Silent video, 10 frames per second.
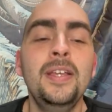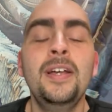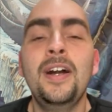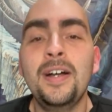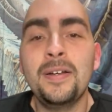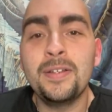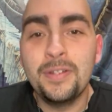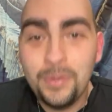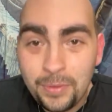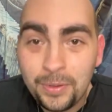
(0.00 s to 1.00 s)

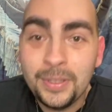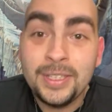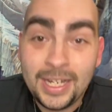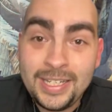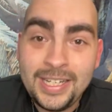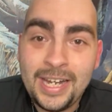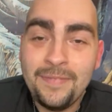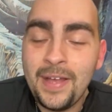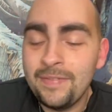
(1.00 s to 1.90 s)
Google 1985